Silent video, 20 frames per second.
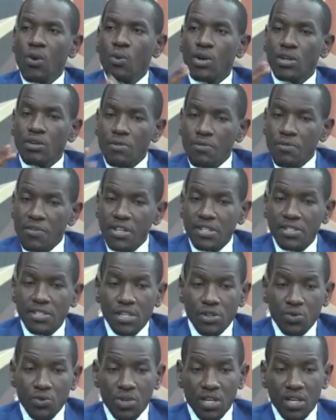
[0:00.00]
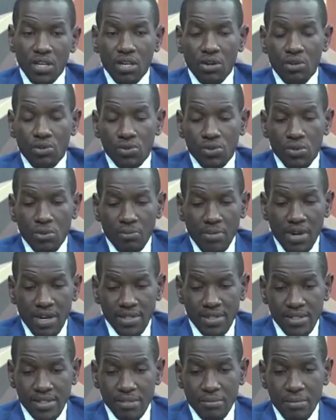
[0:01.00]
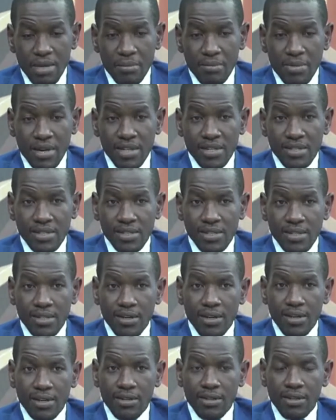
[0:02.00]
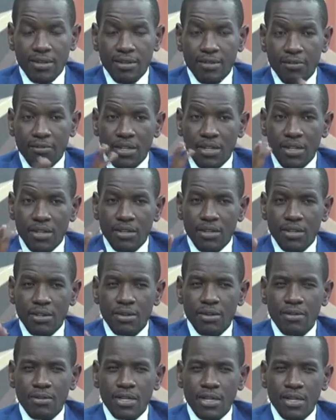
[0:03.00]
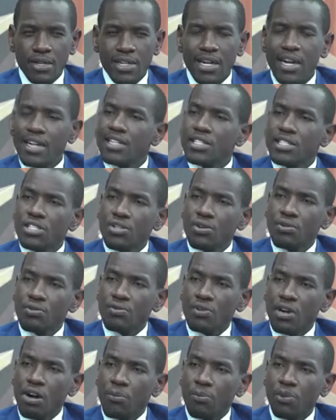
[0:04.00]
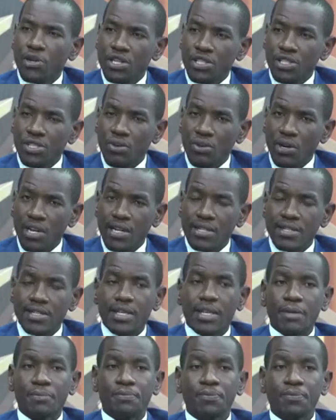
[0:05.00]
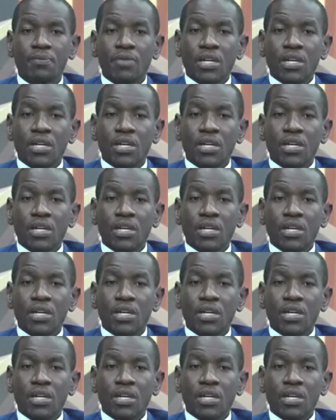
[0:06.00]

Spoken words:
One of the things that we also must remember is the reality of our political landscape.